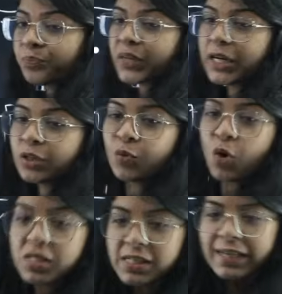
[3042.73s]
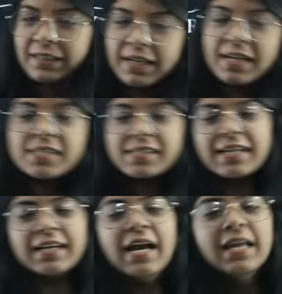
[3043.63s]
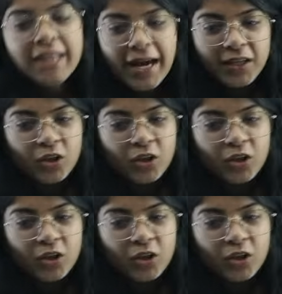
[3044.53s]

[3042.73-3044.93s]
it was interesting. Thank you,